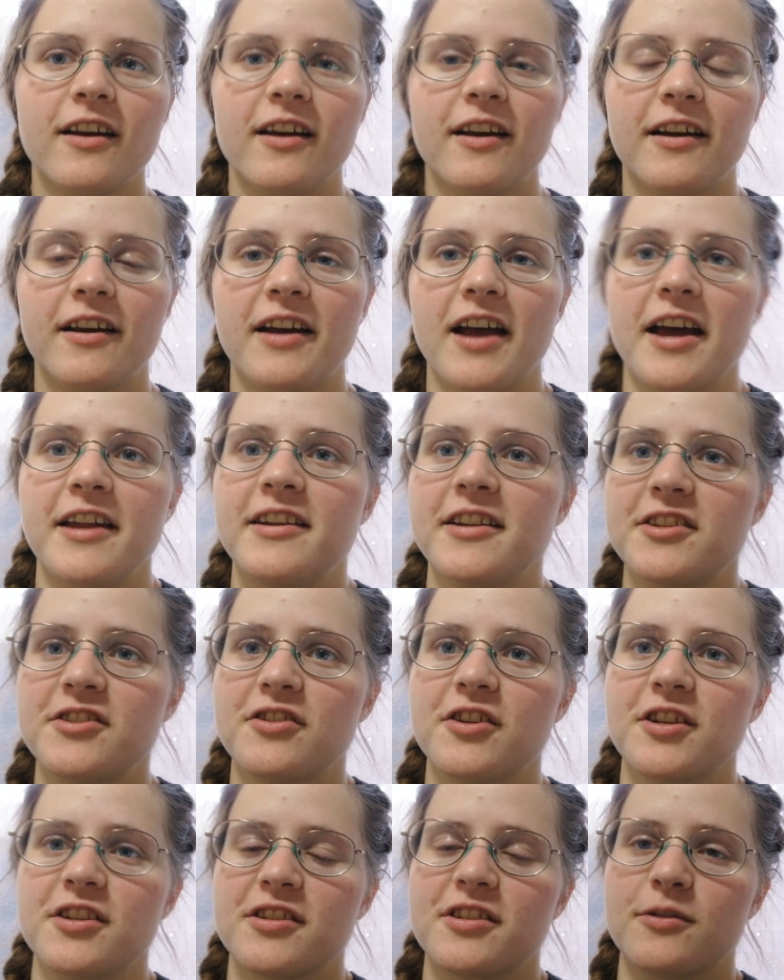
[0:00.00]
and it's
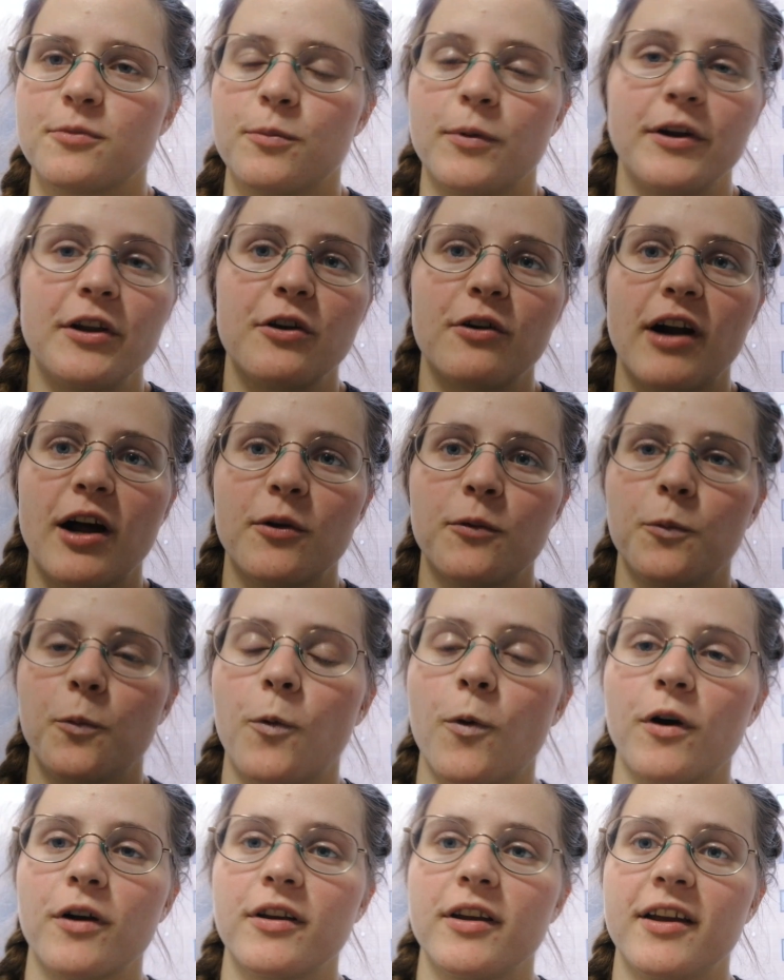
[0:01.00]
just when you're out
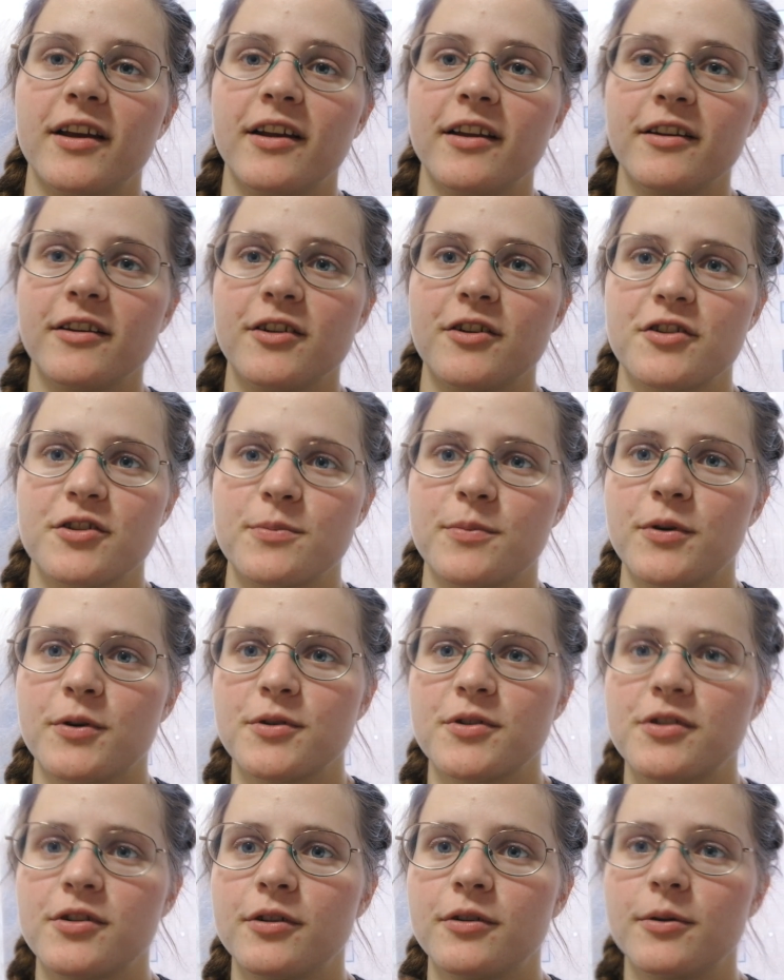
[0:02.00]
walking, you're
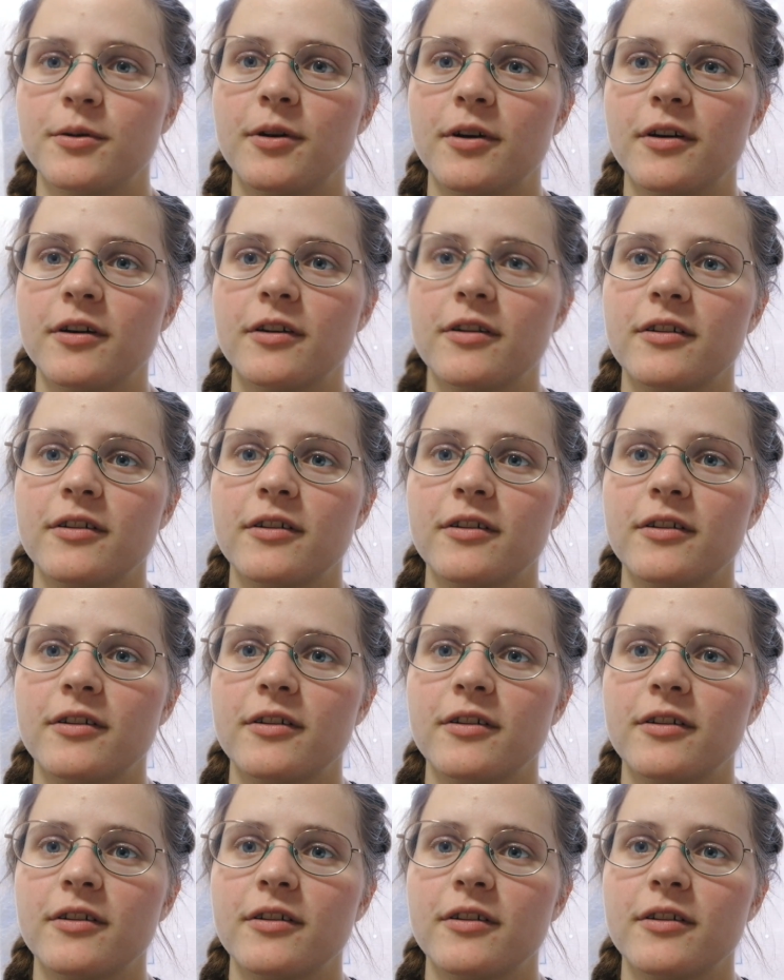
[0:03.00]
supposed to